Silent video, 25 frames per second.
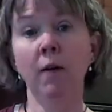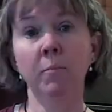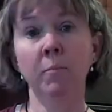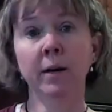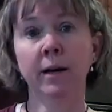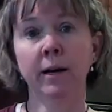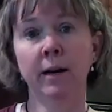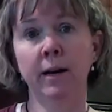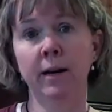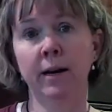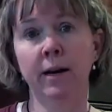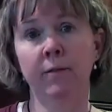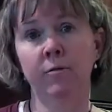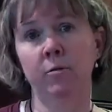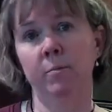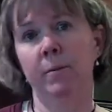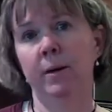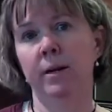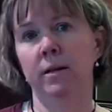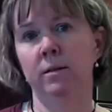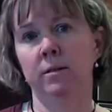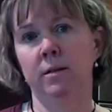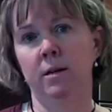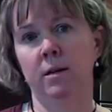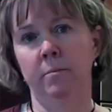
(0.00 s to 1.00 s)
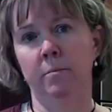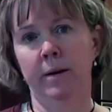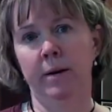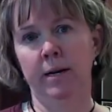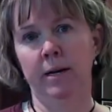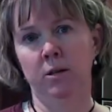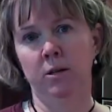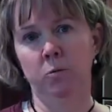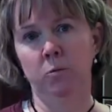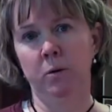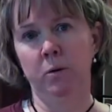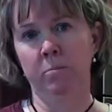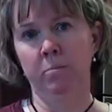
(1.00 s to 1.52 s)
been cutting everybody's hair. My
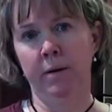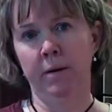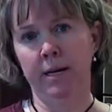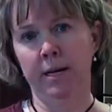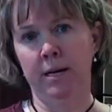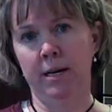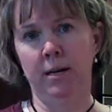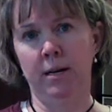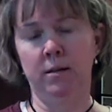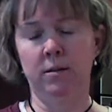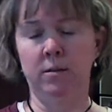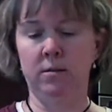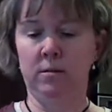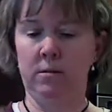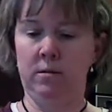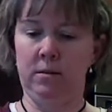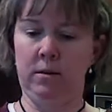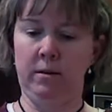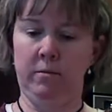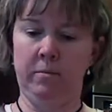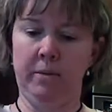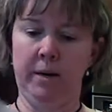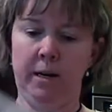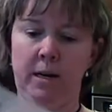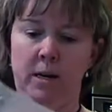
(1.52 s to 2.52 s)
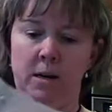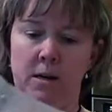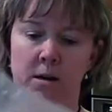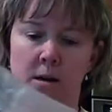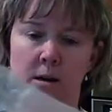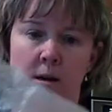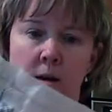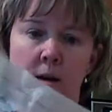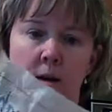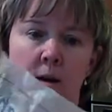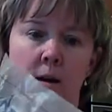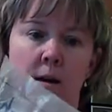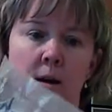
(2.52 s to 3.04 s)
husband, my kids, everybody.
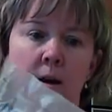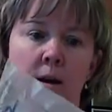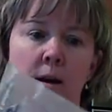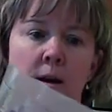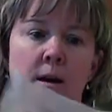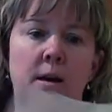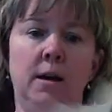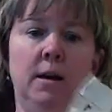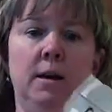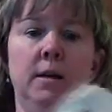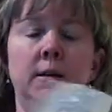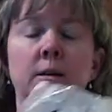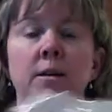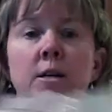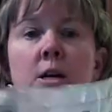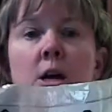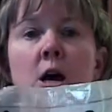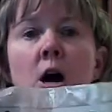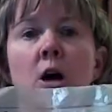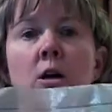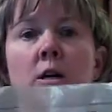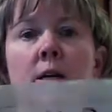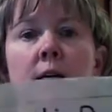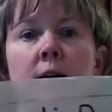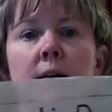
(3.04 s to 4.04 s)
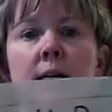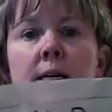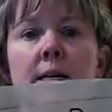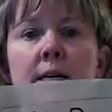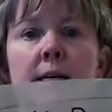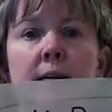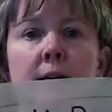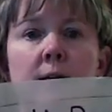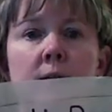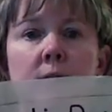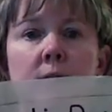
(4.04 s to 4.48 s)
Gnocchi